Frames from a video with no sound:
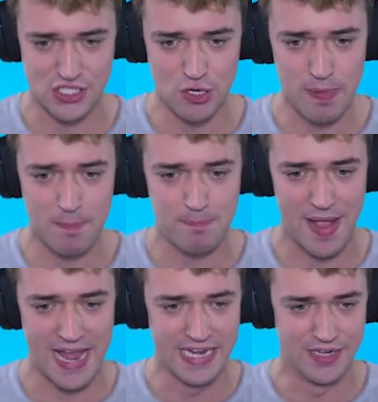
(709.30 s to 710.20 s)
Stupid
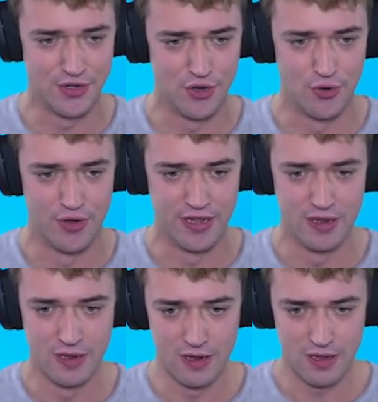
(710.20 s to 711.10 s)
Benny, dude.
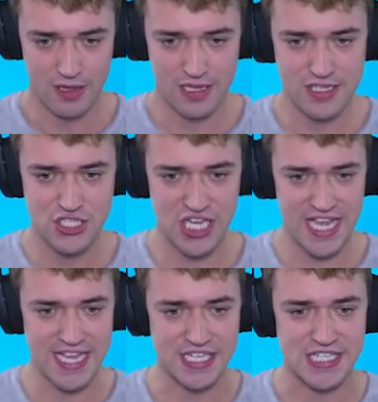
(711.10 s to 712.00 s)

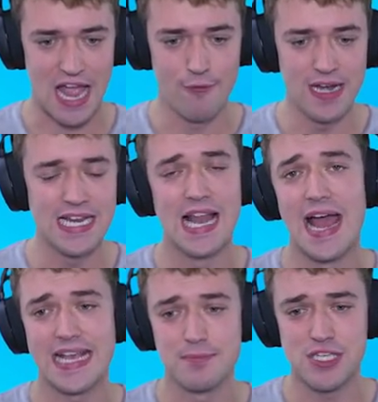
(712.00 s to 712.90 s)
Jeez, I really
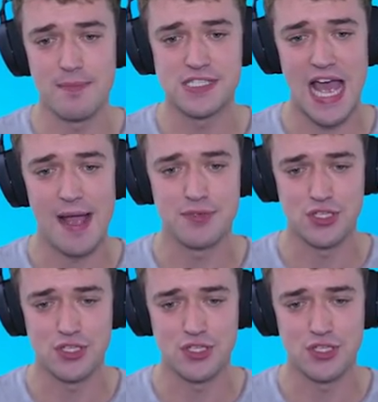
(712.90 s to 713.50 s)
like him sometimes.